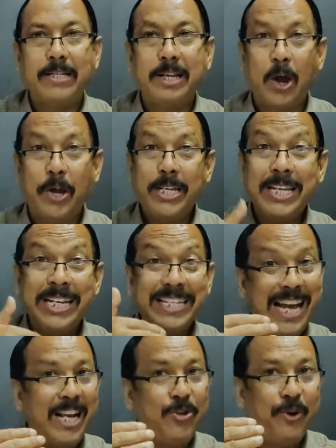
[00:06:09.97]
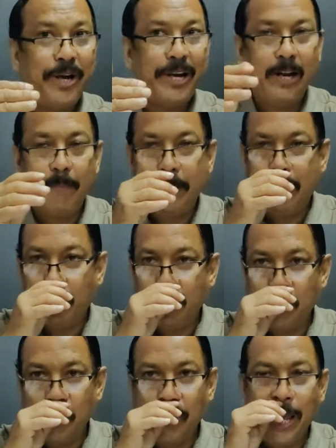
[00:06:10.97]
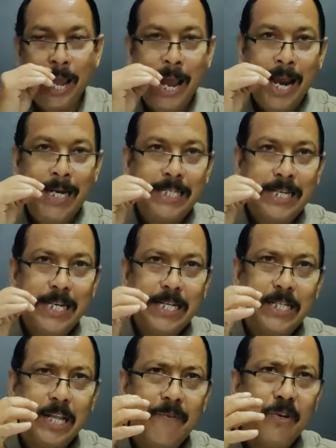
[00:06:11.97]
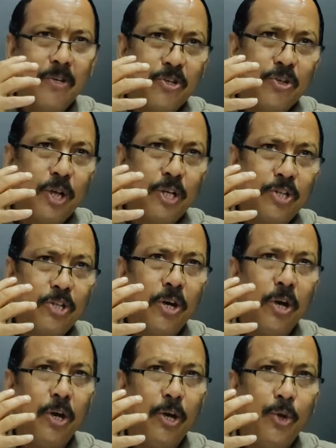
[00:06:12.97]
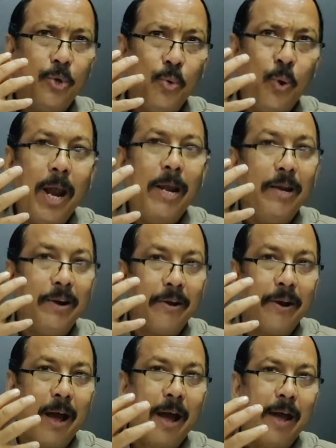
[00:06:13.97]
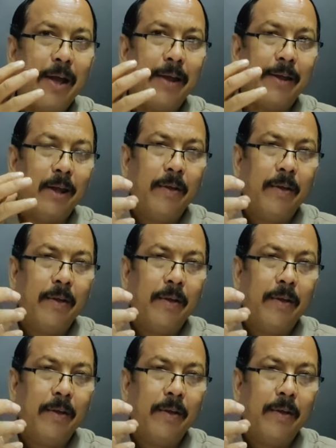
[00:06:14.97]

Now he's exaggerating a bit also, and he says there was such a hue and cry.